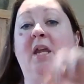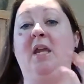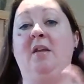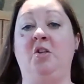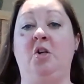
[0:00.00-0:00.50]

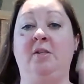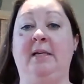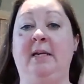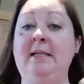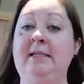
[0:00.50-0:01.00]
it turns
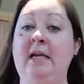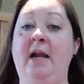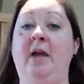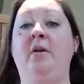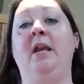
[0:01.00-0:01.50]
it inside
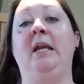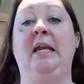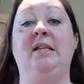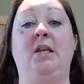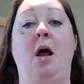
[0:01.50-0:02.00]
out and it
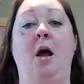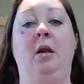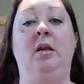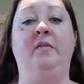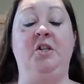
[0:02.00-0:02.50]
gets
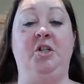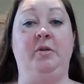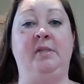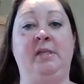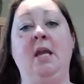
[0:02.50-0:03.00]
all of the
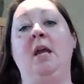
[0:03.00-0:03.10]
juice.